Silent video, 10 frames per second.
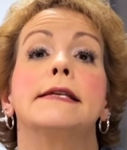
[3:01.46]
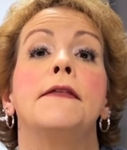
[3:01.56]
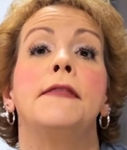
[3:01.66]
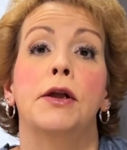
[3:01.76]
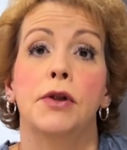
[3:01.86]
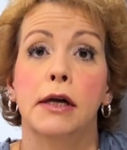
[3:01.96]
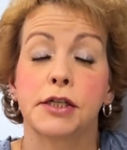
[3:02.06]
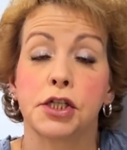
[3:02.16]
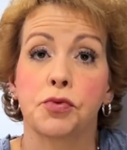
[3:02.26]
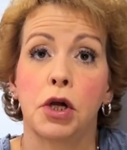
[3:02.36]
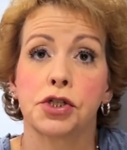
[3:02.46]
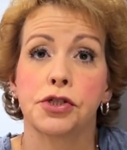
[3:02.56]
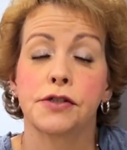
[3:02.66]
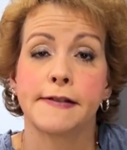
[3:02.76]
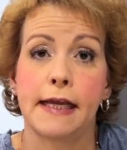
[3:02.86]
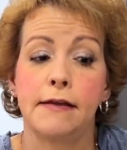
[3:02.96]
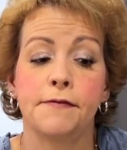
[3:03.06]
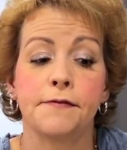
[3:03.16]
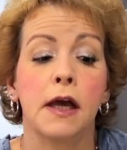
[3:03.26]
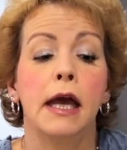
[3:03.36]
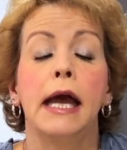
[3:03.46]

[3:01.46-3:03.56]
they are not dishwasher safe.